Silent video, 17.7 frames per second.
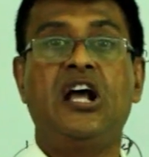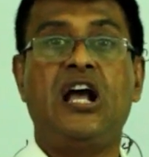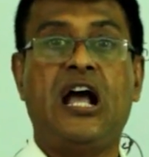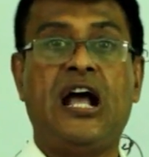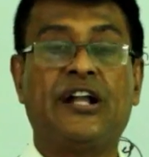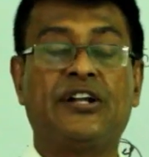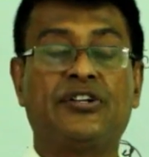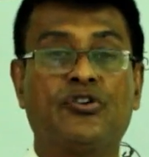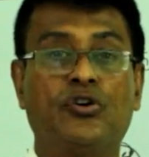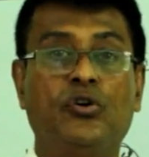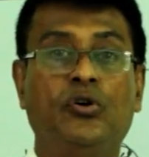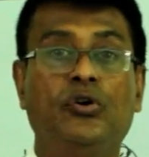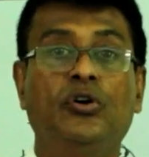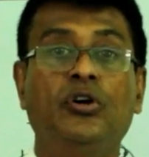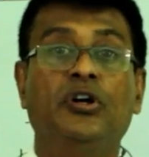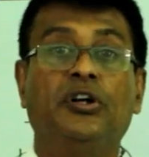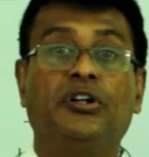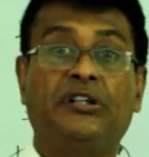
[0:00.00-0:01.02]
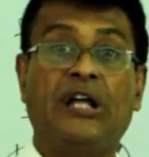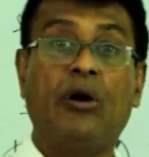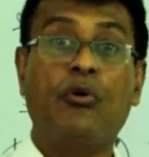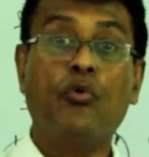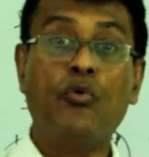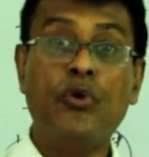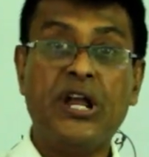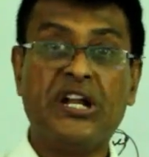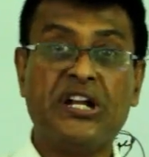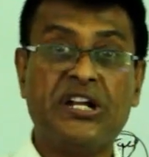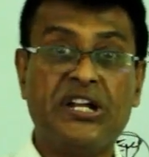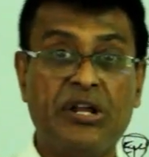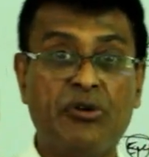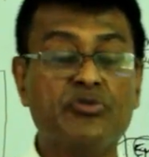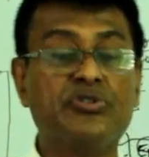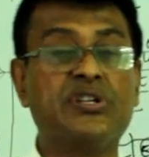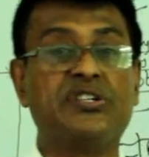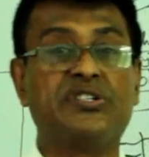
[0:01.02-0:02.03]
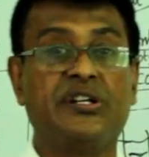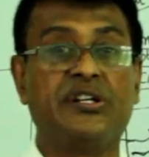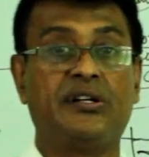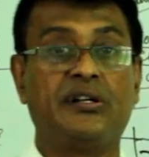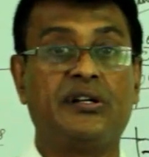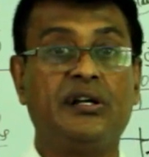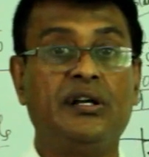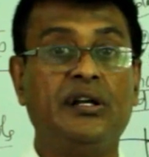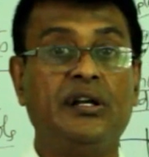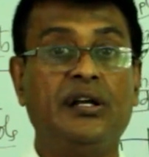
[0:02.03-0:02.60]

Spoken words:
and so the wind uses it.